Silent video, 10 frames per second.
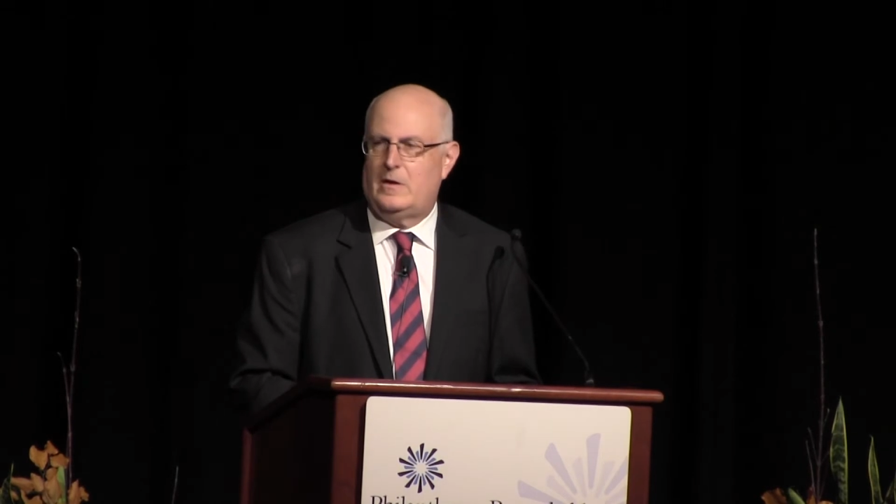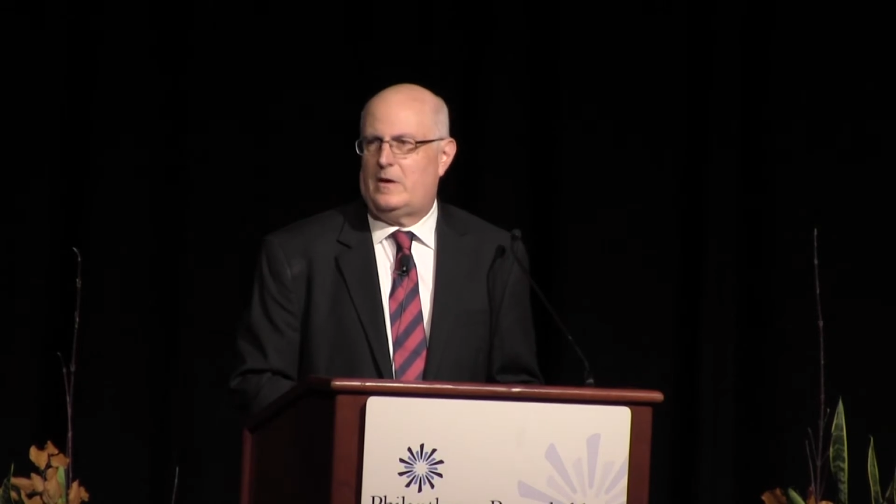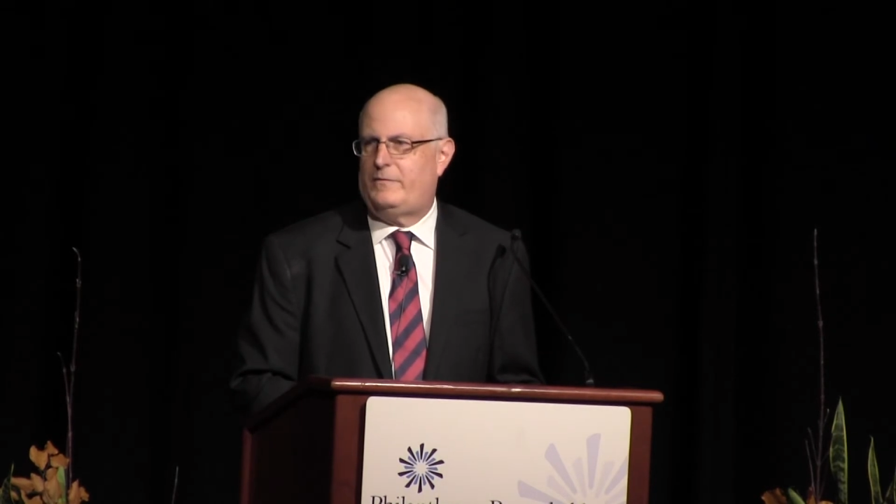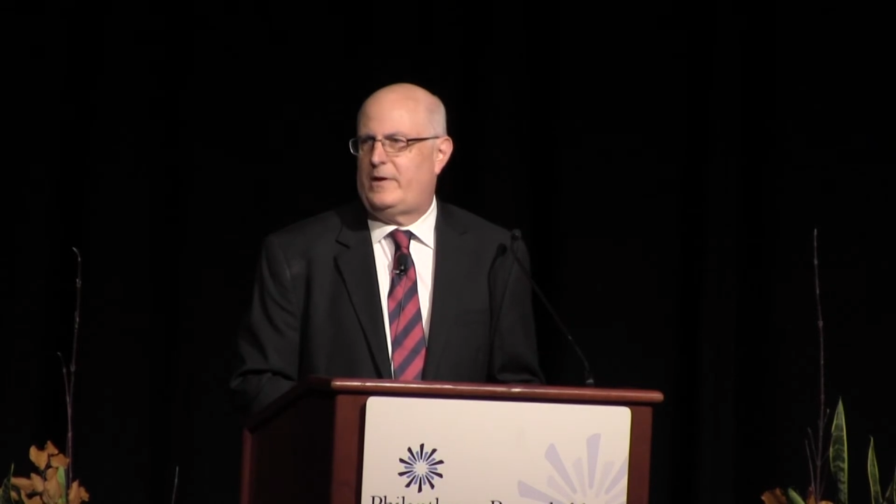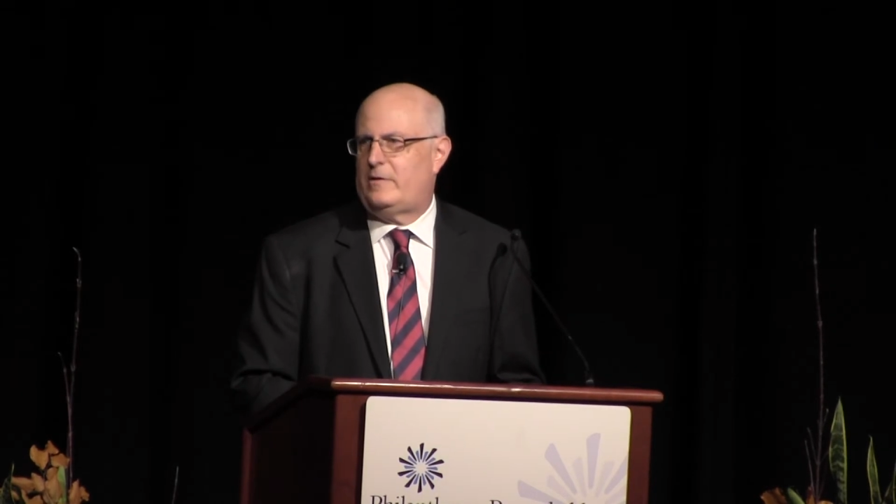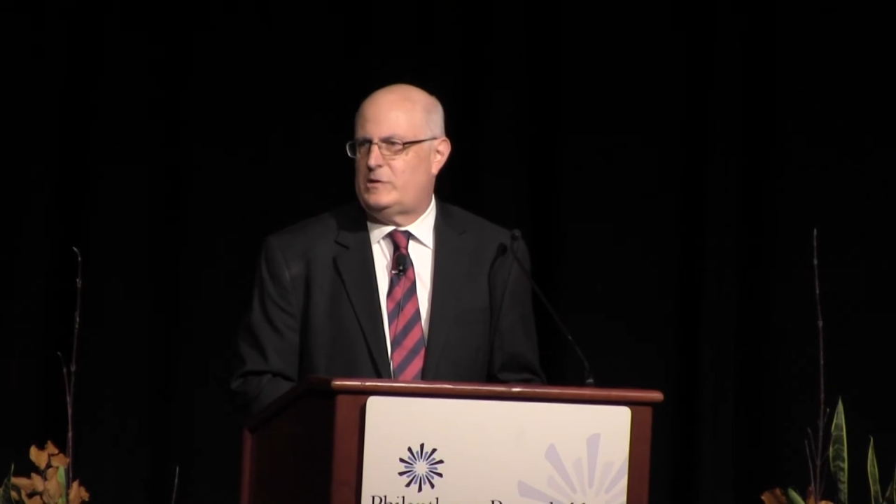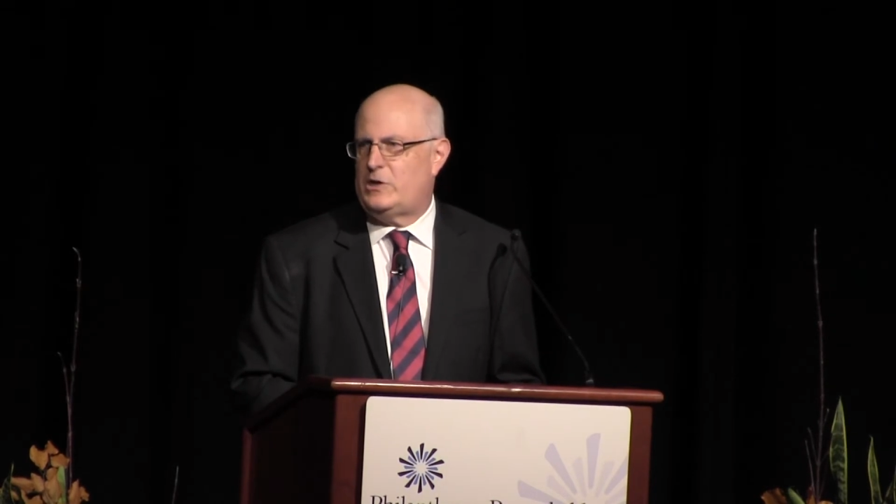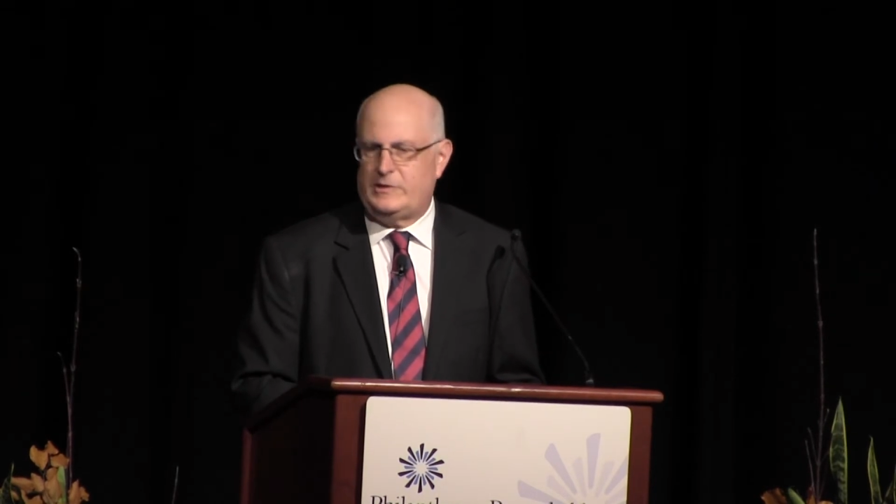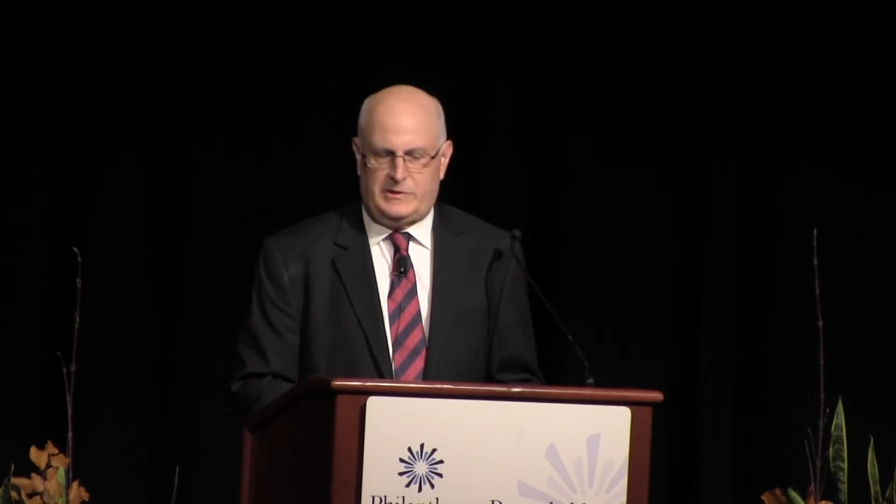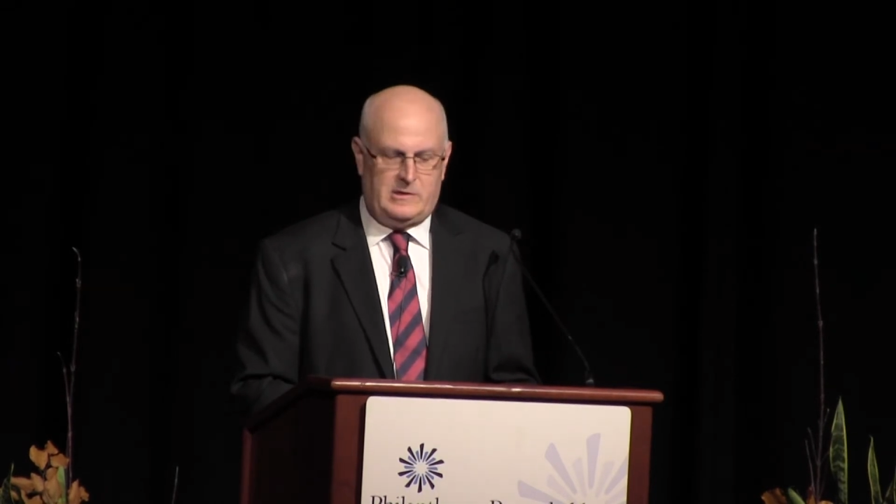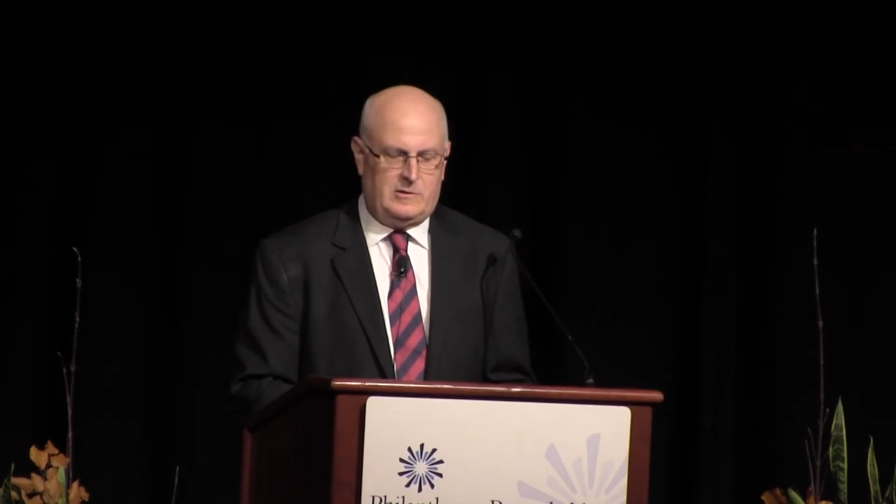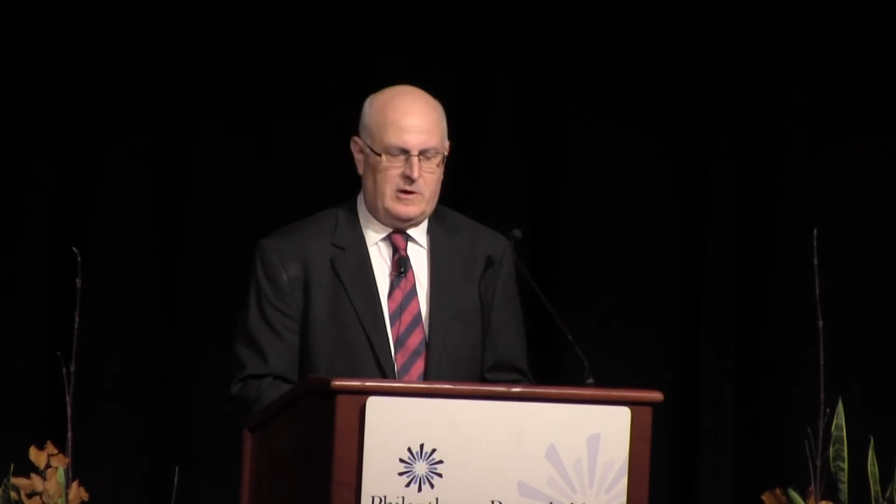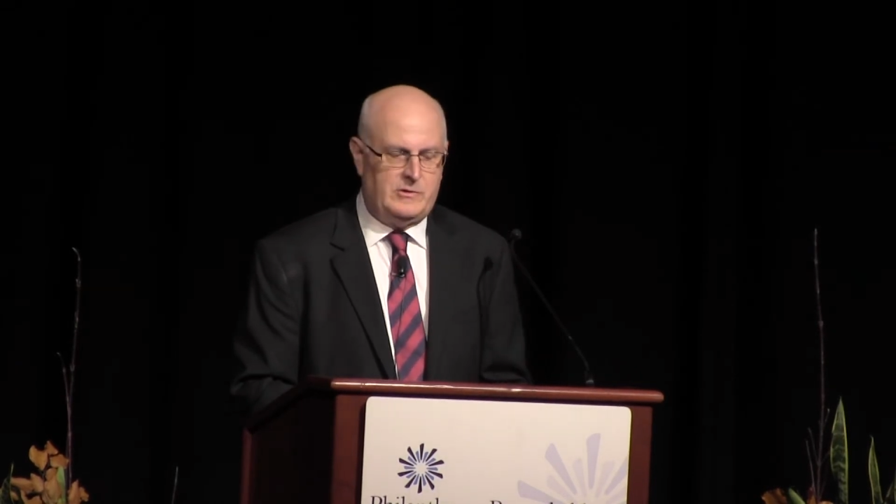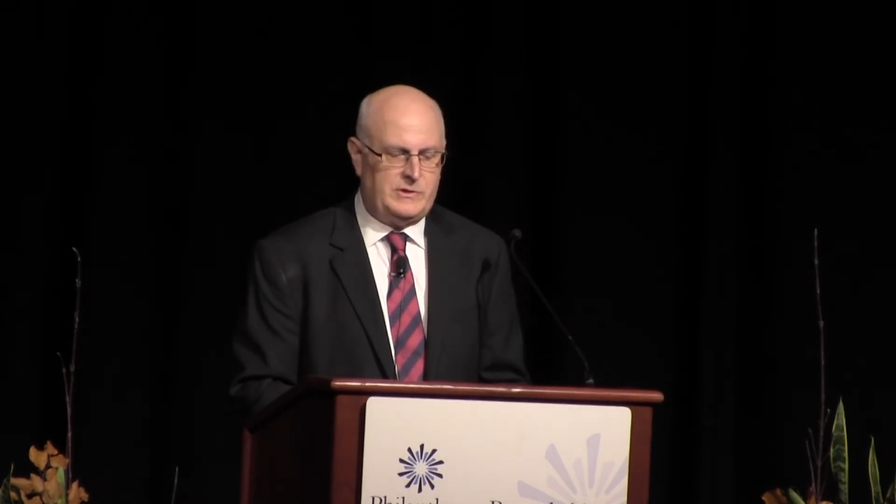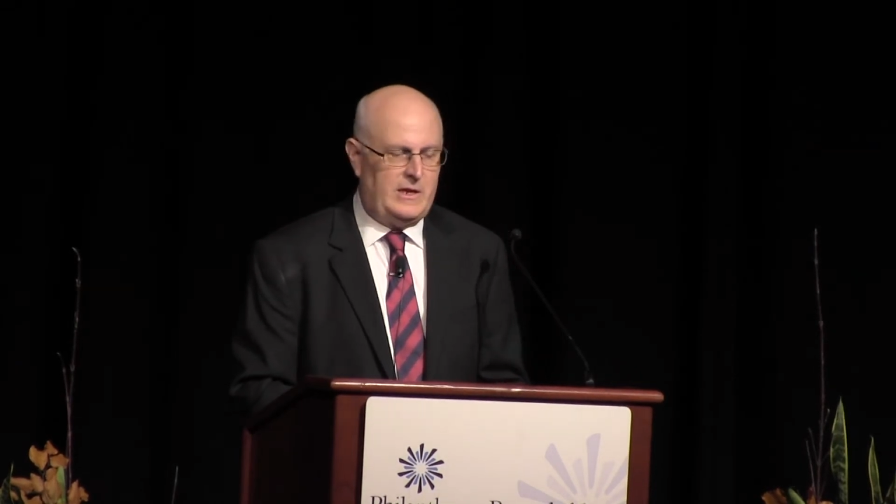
of their adjusted gross